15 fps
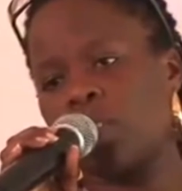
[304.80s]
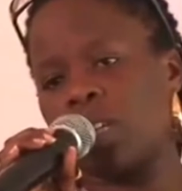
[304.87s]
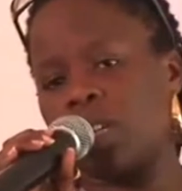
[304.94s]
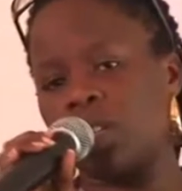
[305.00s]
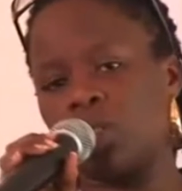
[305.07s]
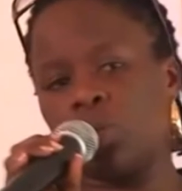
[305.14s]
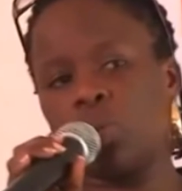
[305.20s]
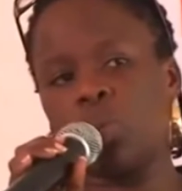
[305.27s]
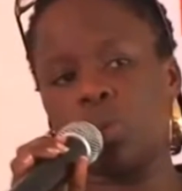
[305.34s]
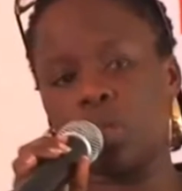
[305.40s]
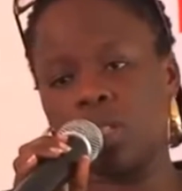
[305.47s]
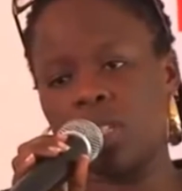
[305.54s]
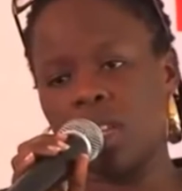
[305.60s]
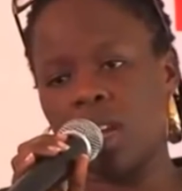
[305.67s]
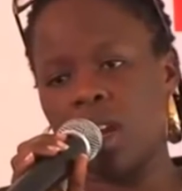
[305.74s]
the issue
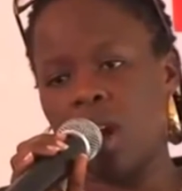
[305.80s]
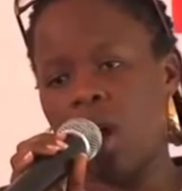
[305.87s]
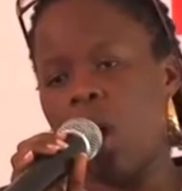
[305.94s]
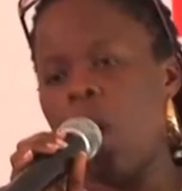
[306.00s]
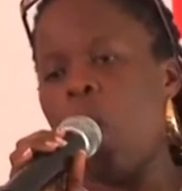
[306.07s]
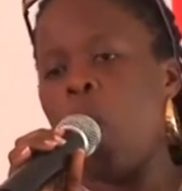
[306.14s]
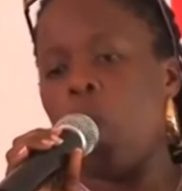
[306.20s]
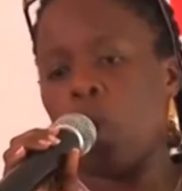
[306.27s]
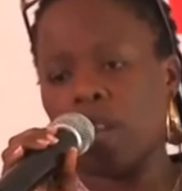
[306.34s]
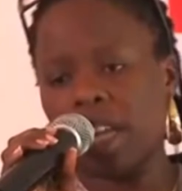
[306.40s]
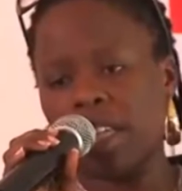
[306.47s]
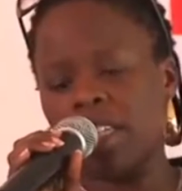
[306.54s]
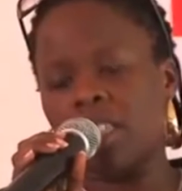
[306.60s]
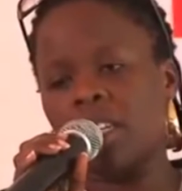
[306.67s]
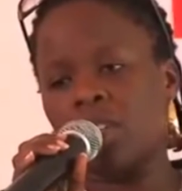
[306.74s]
was. All I
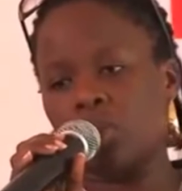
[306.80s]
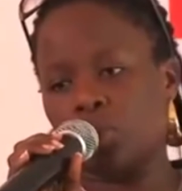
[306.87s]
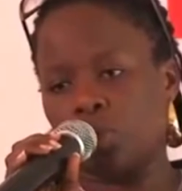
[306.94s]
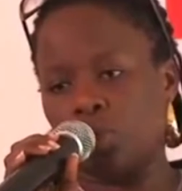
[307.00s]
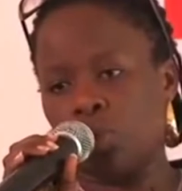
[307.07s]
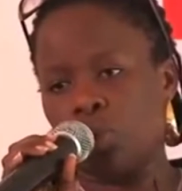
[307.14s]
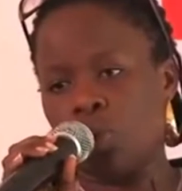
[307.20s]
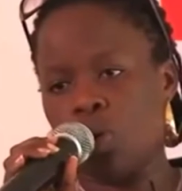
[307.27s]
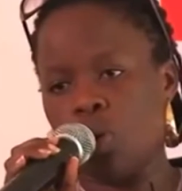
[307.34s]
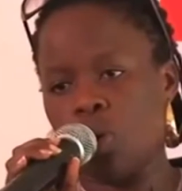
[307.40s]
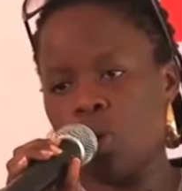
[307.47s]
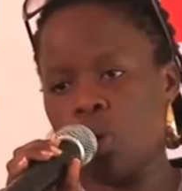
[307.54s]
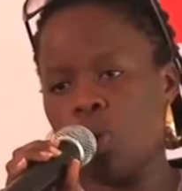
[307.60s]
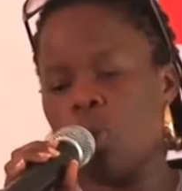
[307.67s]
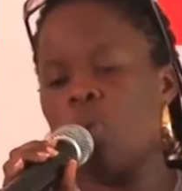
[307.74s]
needed to do
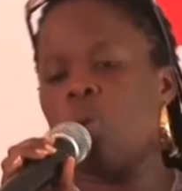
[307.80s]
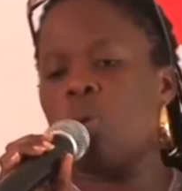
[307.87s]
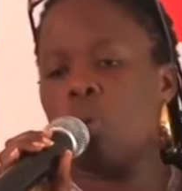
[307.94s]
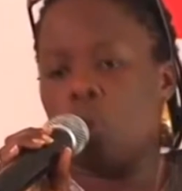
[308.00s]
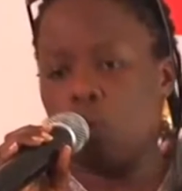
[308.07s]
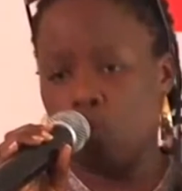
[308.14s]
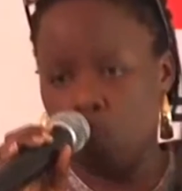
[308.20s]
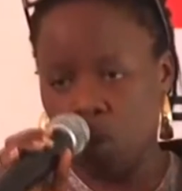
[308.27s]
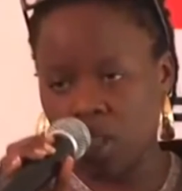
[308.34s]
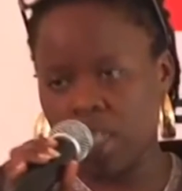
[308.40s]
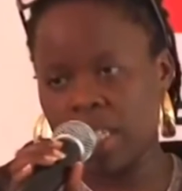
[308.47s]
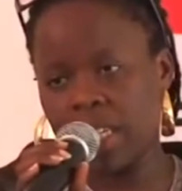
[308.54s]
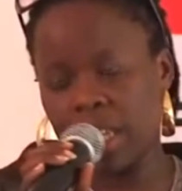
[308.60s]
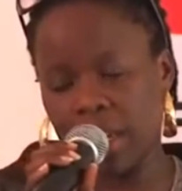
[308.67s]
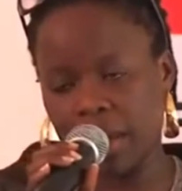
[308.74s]
was
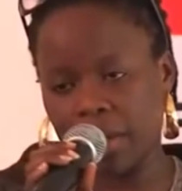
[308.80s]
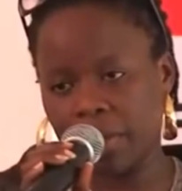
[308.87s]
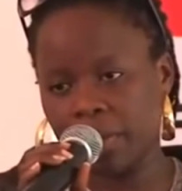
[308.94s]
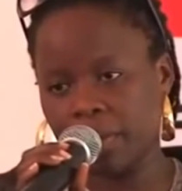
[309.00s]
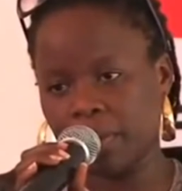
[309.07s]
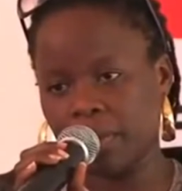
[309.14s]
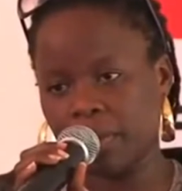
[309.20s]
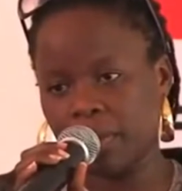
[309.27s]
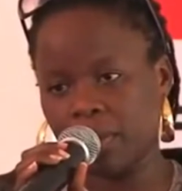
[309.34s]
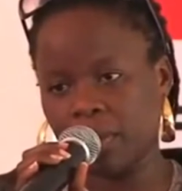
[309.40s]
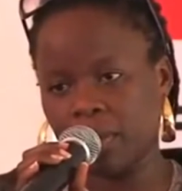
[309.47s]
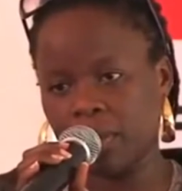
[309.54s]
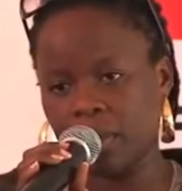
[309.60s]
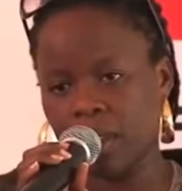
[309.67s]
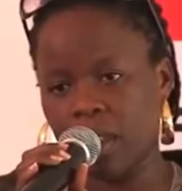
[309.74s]
sing.
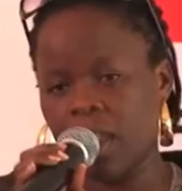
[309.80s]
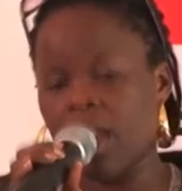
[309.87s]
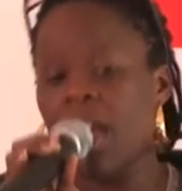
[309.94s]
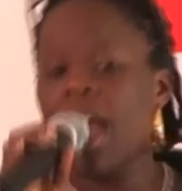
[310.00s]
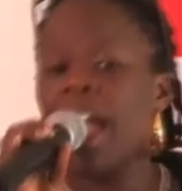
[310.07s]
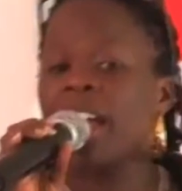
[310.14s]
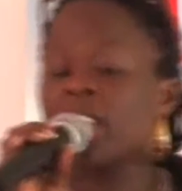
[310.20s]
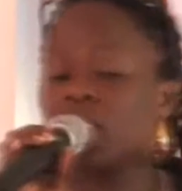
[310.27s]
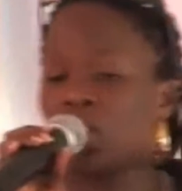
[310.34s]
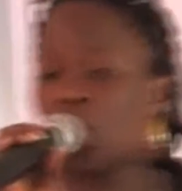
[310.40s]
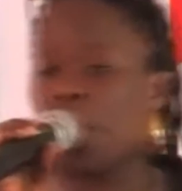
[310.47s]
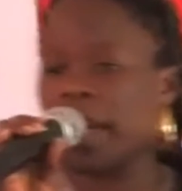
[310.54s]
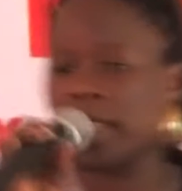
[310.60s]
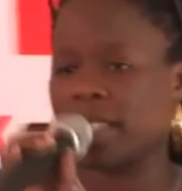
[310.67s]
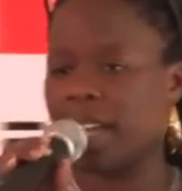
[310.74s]
And
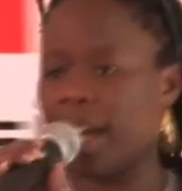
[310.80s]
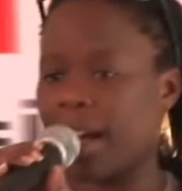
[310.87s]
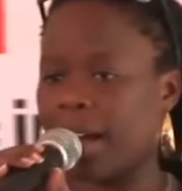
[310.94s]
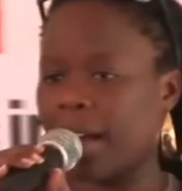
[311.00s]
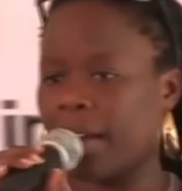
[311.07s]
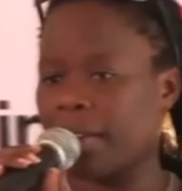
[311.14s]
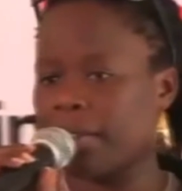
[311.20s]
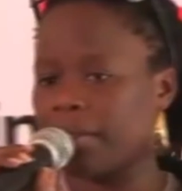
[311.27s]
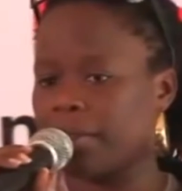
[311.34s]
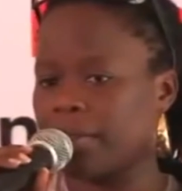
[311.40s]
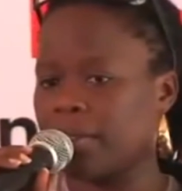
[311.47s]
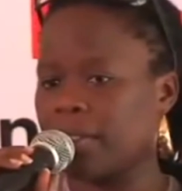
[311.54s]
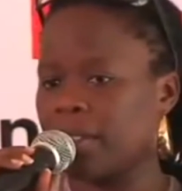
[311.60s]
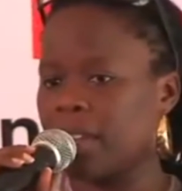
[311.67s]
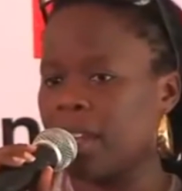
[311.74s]
so I sang.
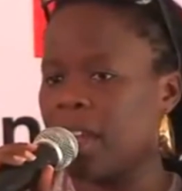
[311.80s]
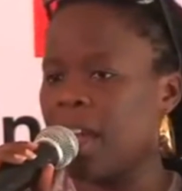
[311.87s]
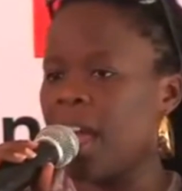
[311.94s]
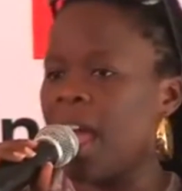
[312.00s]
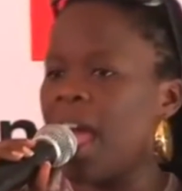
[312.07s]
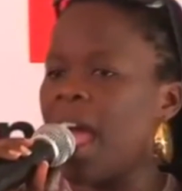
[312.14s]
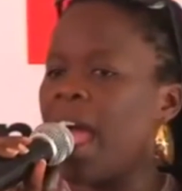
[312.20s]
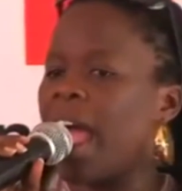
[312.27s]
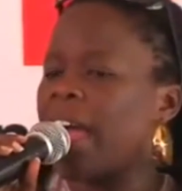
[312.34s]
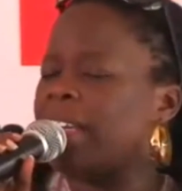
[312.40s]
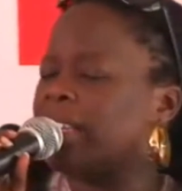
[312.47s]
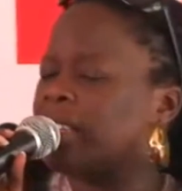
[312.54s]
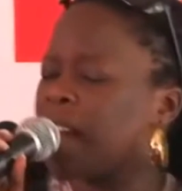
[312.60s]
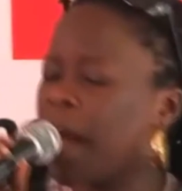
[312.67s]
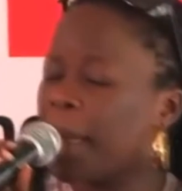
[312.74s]
And
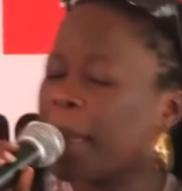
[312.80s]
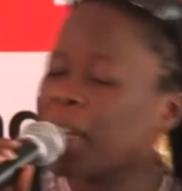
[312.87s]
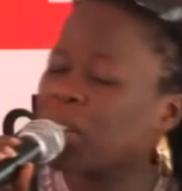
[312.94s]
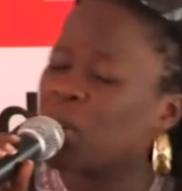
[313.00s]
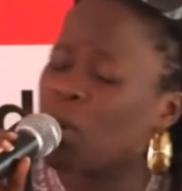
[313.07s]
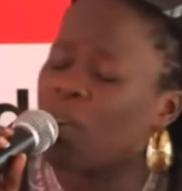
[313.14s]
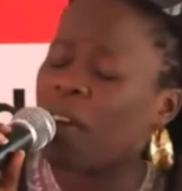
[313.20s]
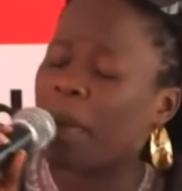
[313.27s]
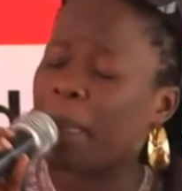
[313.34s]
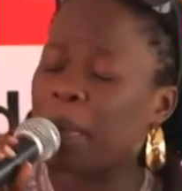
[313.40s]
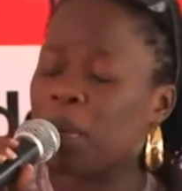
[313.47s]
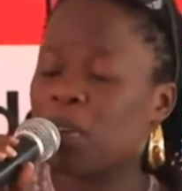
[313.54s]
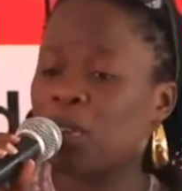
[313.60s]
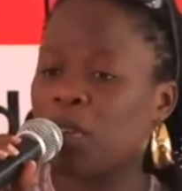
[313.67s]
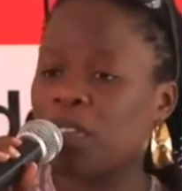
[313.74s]
it happened over a
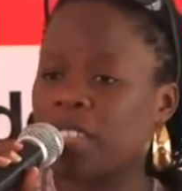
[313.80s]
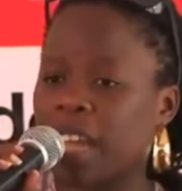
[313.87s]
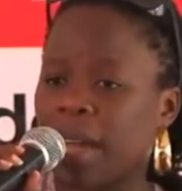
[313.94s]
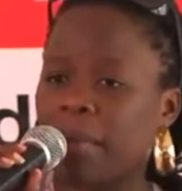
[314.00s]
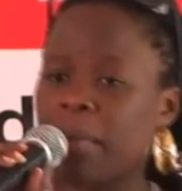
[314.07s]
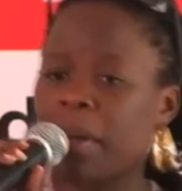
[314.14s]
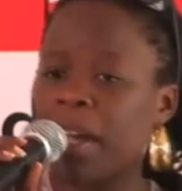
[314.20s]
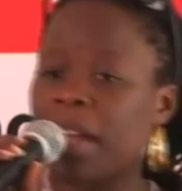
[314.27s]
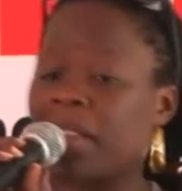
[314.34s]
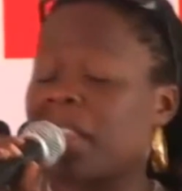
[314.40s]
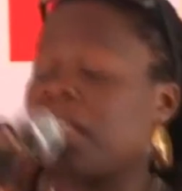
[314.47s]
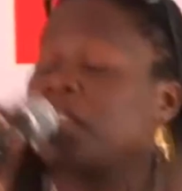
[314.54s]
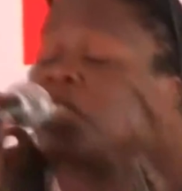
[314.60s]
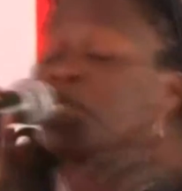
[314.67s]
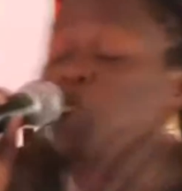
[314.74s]
period of time that
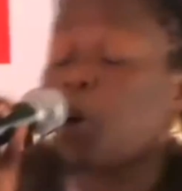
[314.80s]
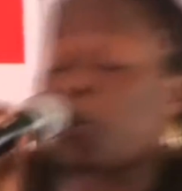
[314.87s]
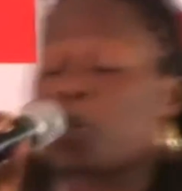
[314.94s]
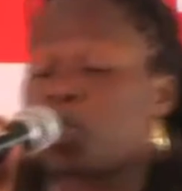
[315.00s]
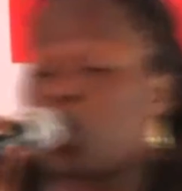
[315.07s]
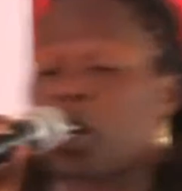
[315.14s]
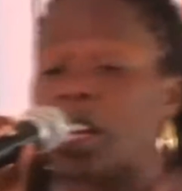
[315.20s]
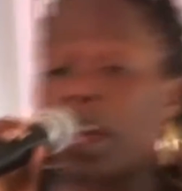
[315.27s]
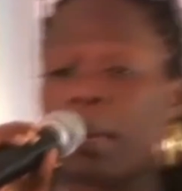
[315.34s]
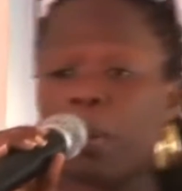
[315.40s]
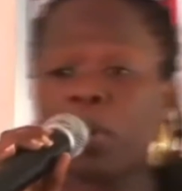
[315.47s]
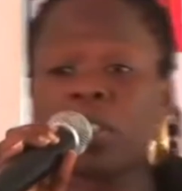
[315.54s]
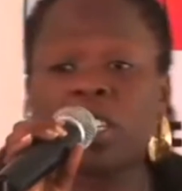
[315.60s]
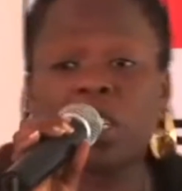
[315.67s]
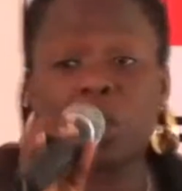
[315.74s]
they stopped talking
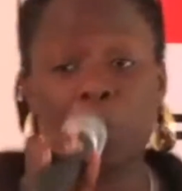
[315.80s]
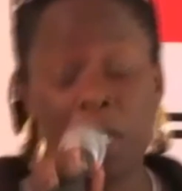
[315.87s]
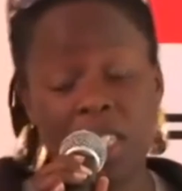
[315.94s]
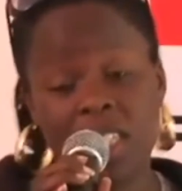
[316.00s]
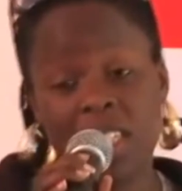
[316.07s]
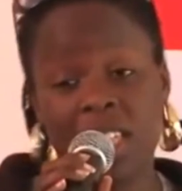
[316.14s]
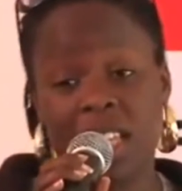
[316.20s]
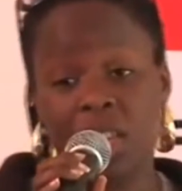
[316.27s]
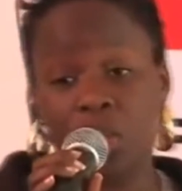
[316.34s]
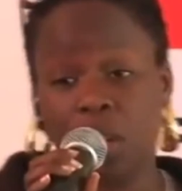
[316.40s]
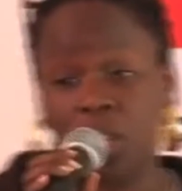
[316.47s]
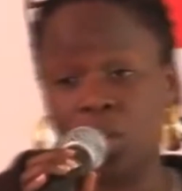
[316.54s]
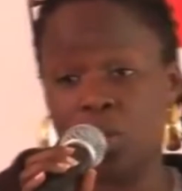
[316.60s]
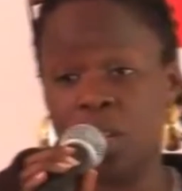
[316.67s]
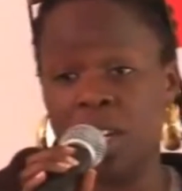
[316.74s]
about the speeches that they were
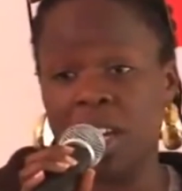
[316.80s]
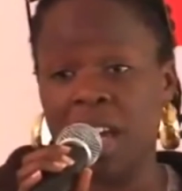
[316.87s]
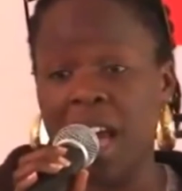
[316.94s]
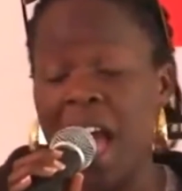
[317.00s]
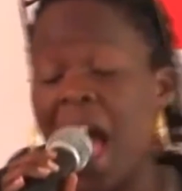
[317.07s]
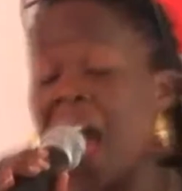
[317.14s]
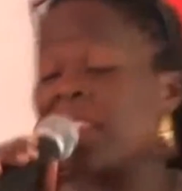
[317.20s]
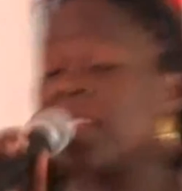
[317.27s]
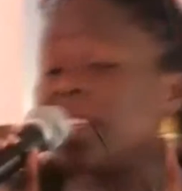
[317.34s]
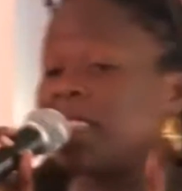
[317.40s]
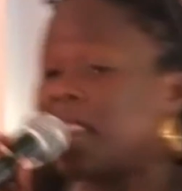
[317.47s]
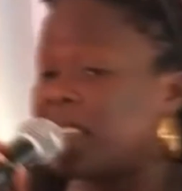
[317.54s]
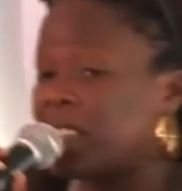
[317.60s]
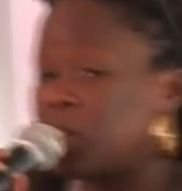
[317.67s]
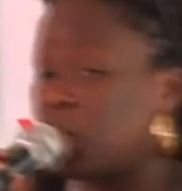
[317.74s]
doing and they
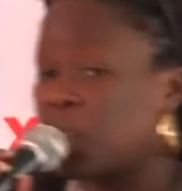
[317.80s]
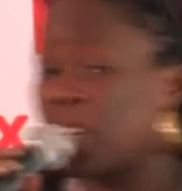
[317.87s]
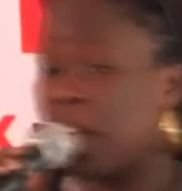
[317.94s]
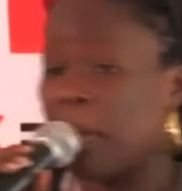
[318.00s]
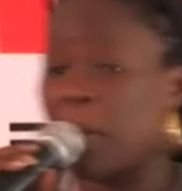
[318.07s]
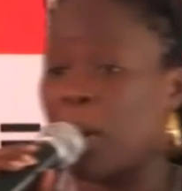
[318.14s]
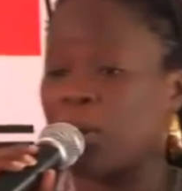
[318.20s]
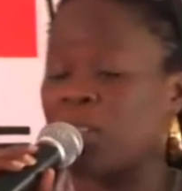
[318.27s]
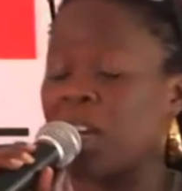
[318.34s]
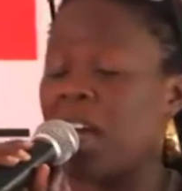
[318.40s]
started talking about